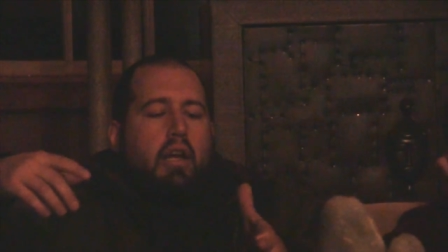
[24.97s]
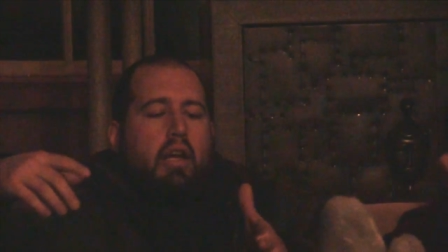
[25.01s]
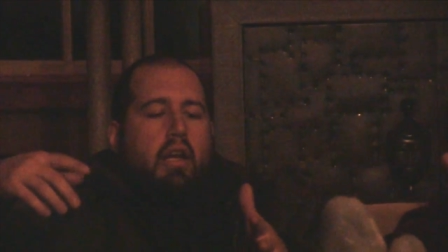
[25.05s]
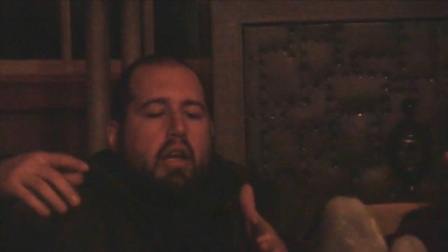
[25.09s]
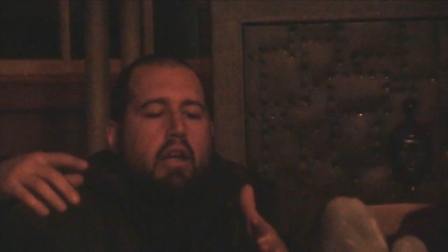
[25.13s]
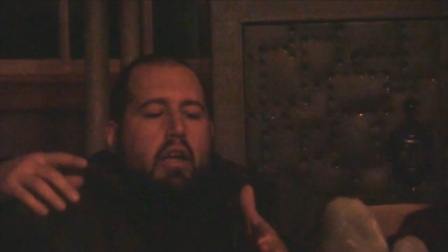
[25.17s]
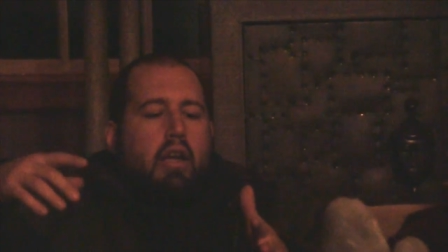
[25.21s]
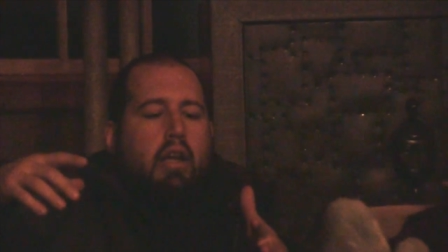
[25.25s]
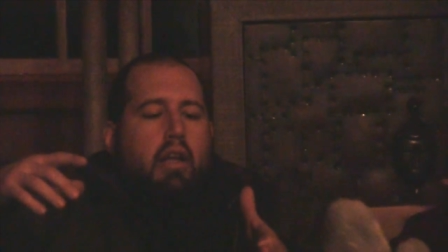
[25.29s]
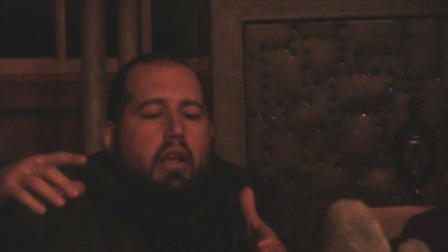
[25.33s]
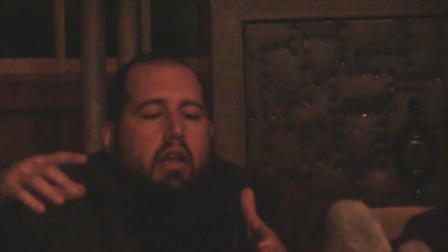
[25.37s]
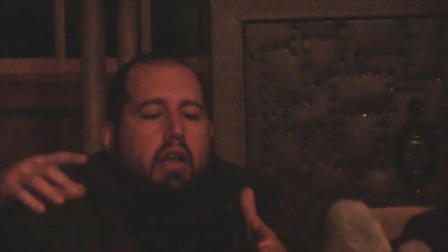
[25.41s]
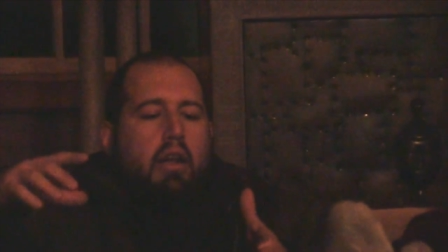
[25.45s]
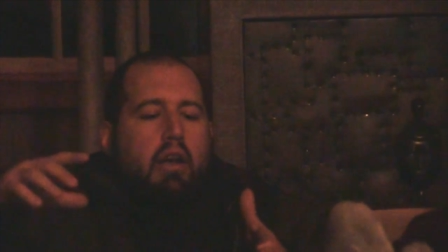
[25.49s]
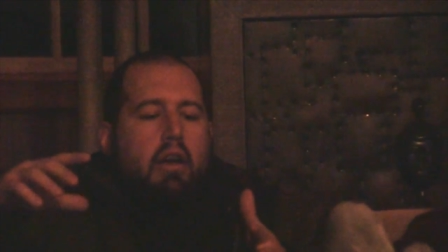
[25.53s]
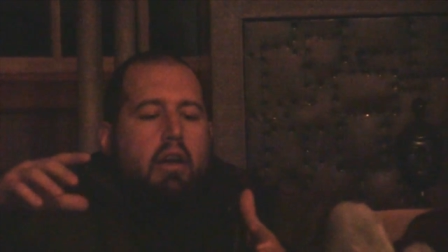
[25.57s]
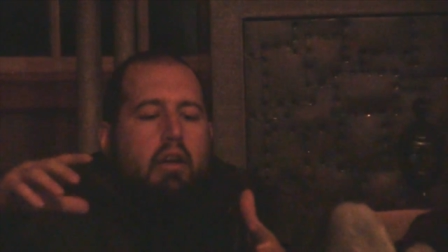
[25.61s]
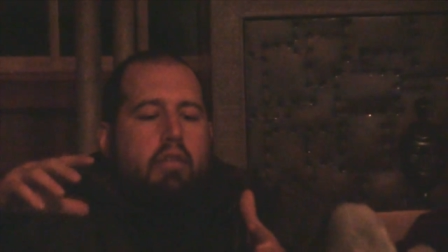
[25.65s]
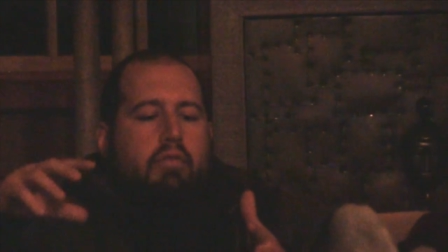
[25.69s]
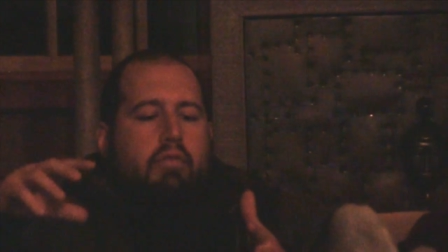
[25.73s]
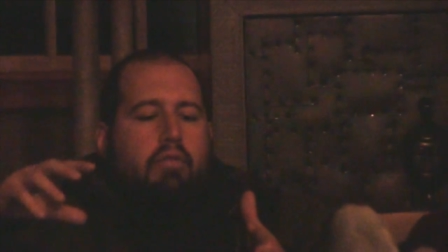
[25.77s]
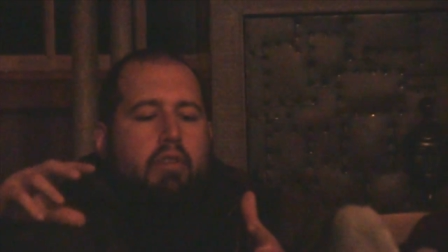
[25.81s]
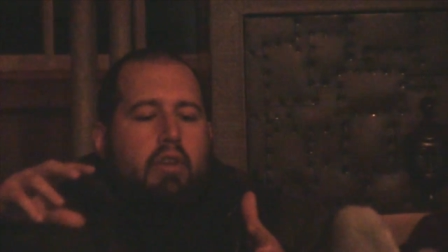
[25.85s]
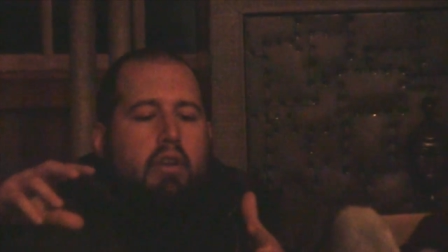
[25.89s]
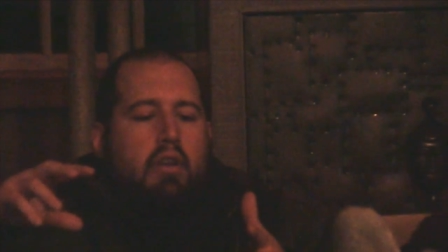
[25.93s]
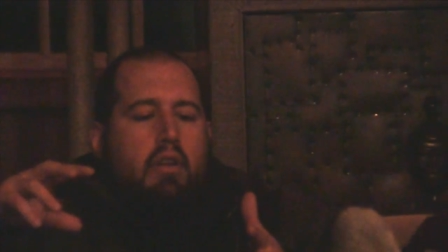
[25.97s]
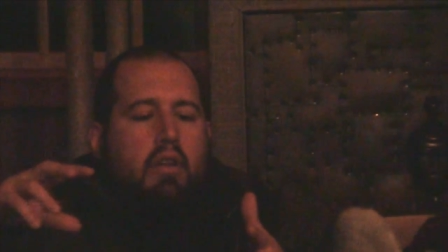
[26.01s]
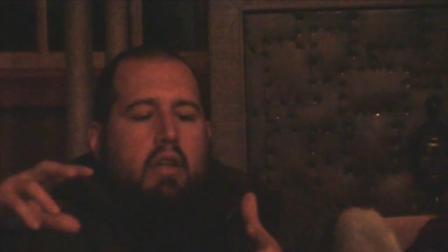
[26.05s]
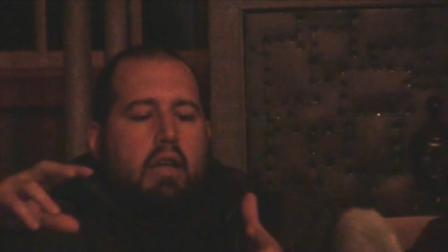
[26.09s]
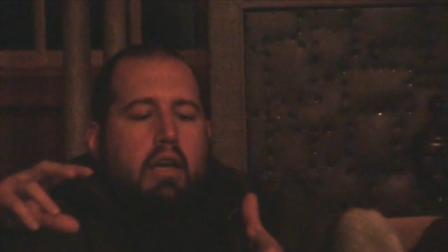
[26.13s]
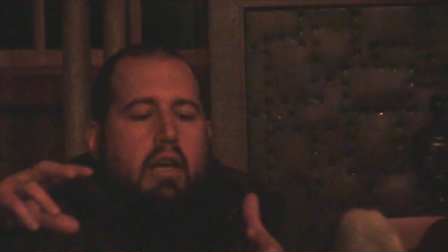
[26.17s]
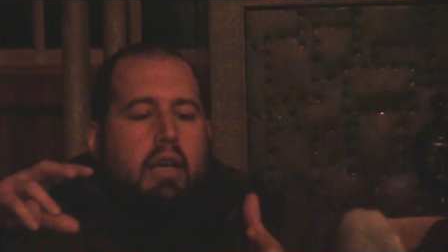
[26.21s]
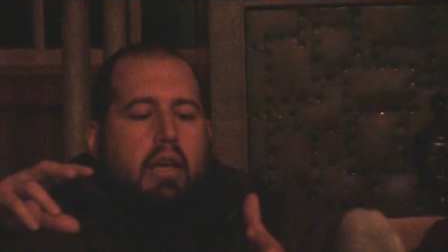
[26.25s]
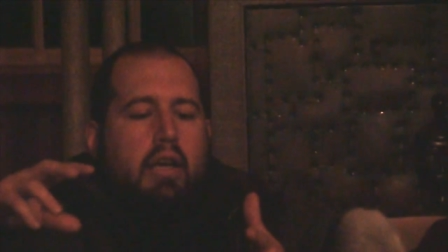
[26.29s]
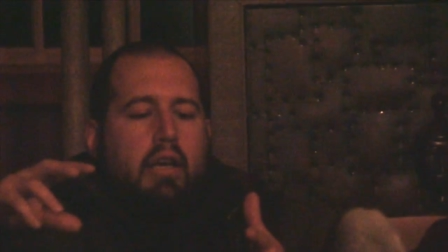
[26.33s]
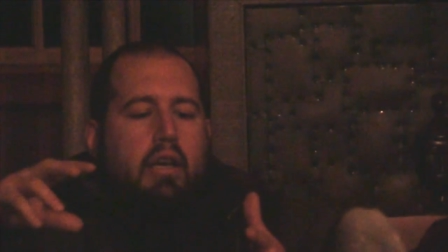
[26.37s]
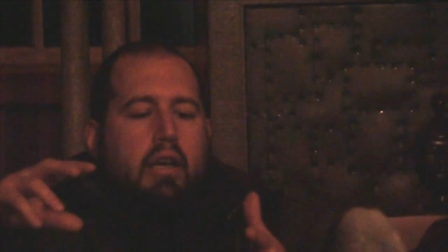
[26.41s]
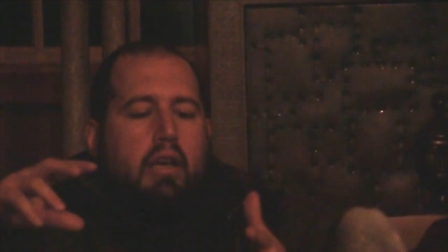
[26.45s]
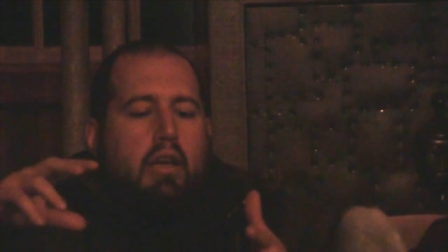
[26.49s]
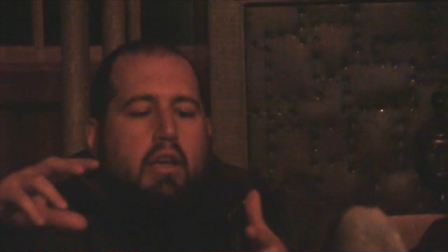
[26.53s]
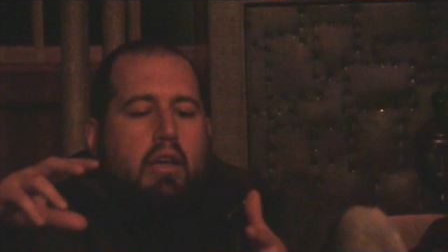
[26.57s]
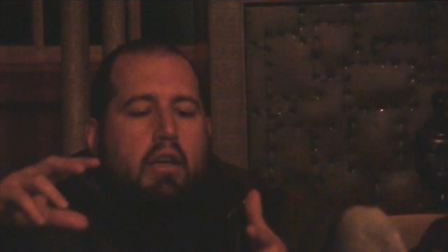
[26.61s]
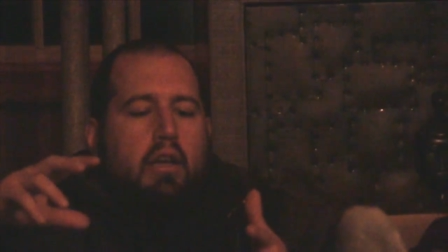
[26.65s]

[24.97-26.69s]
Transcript: And I feel like